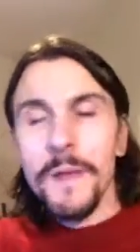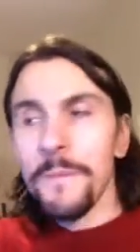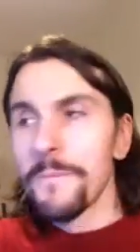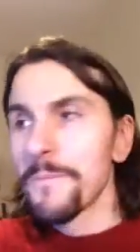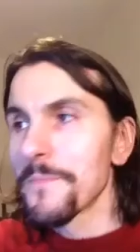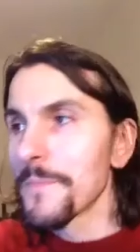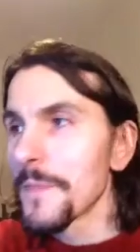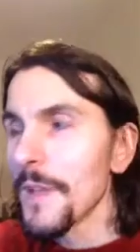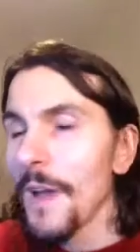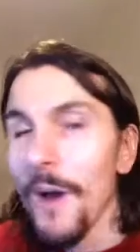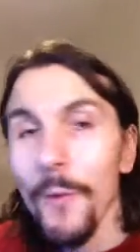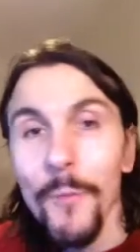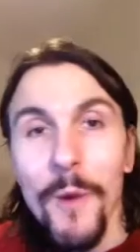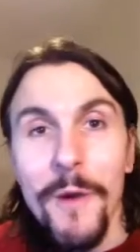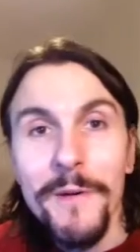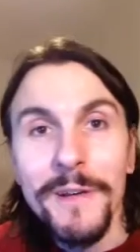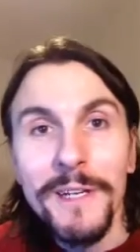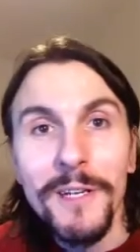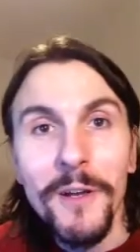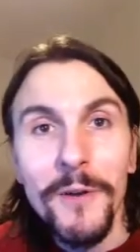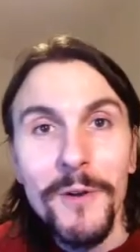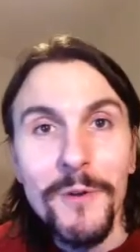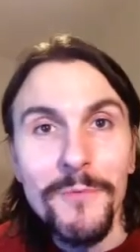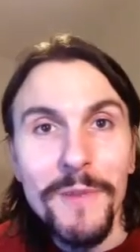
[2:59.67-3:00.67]
yeah? I'm
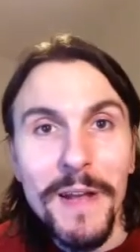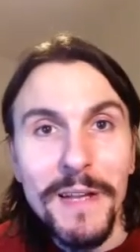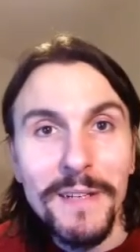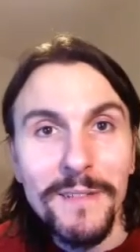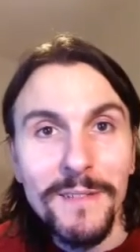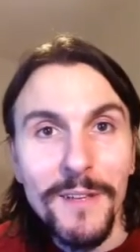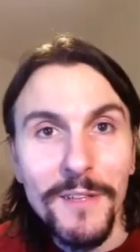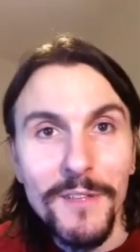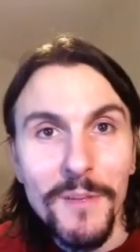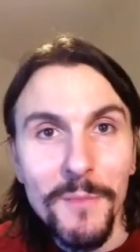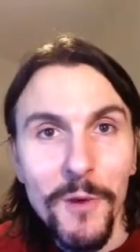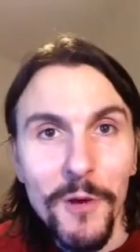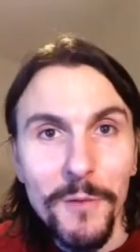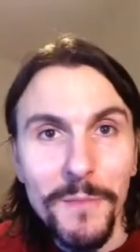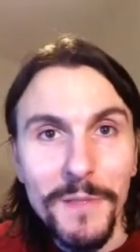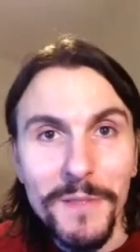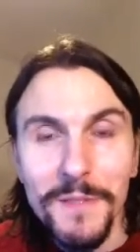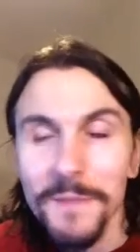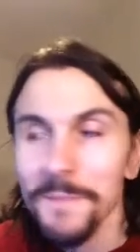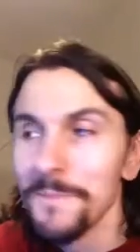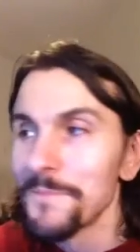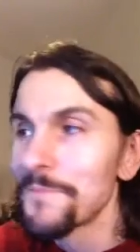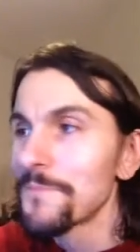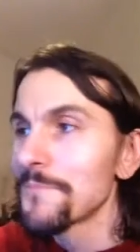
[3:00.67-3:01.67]
wearing a lot of red at the
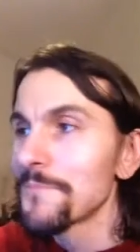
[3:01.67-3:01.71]
moment.